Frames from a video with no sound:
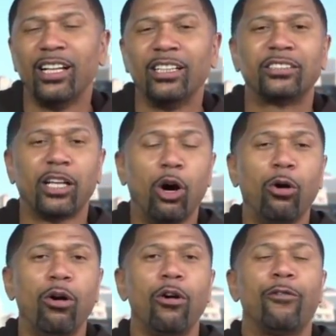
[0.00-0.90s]

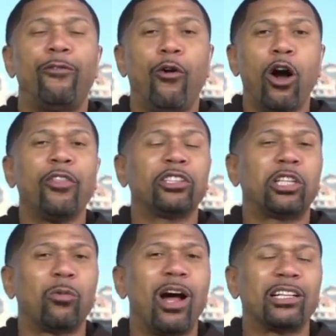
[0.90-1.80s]
So for the
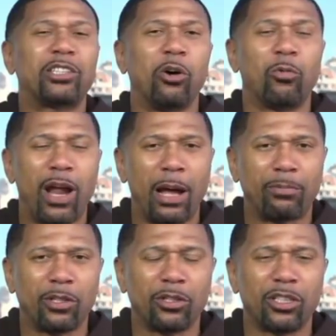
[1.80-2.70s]
Toronto
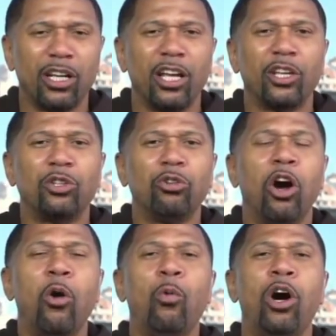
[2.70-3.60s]
Raptors, you
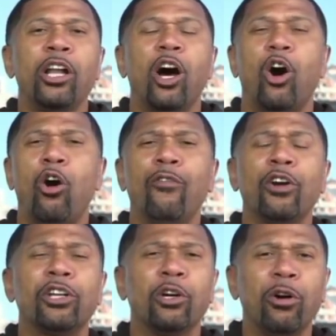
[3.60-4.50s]
don't want to
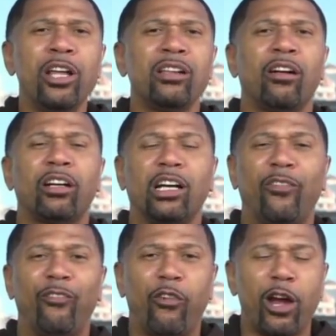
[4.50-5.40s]
overdo it because
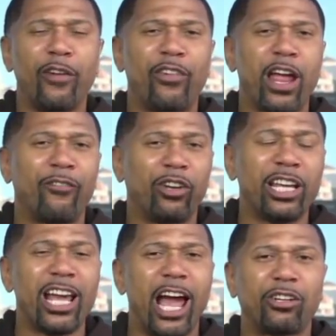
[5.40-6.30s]
Fred
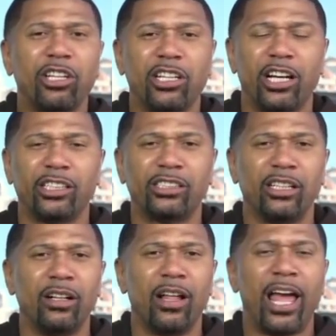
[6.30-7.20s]
VanVleet actually does
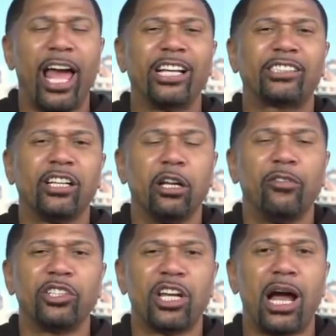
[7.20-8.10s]
as good of
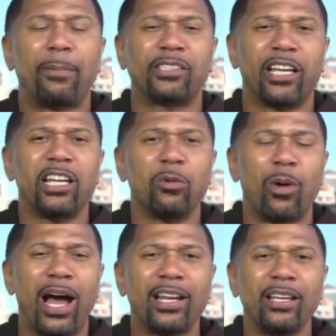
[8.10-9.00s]
a job as
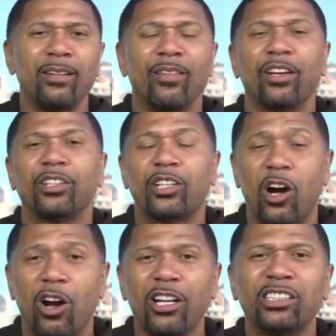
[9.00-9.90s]
anybody
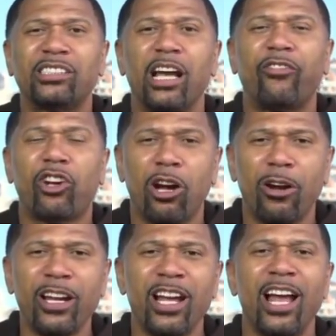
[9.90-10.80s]
guarding Steph
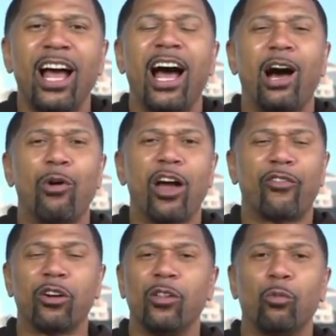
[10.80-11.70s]
Curry.
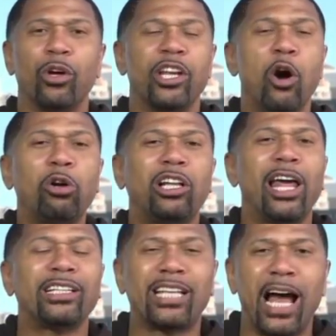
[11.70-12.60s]
However, with no
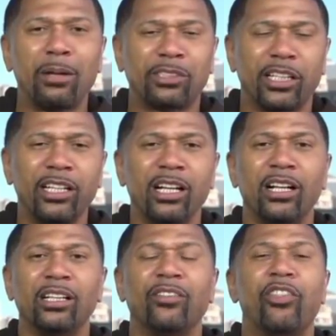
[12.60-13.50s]
Klay Thompson,
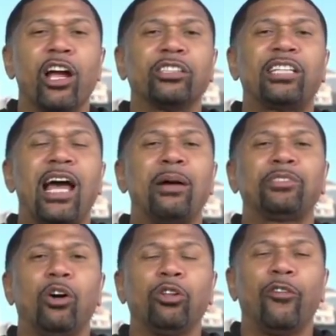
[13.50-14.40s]
there are times
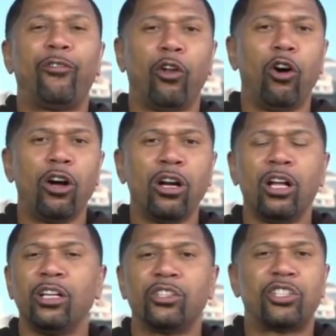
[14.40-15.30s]
on the floor,
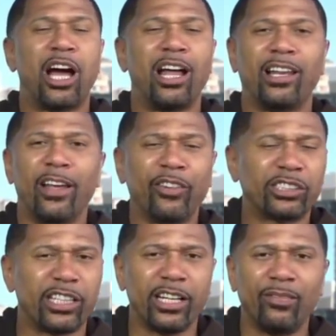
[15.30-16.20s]
Sean
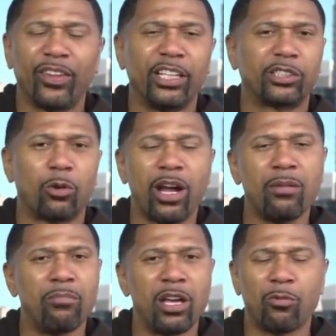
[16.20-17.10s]
Livingston is
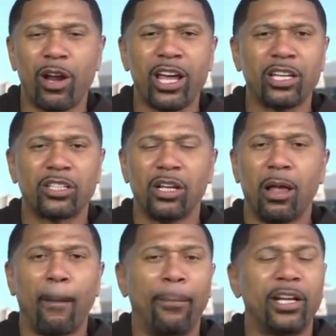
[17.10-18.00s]
great mid-range,
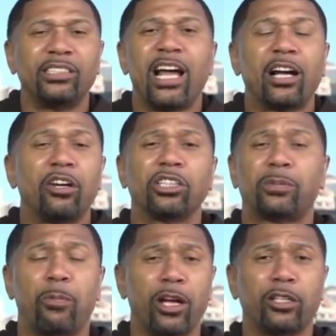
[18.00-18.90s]
but he's not going to
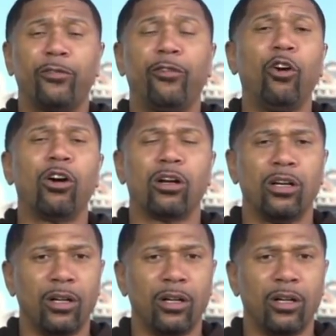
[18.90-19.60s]
spread the floor.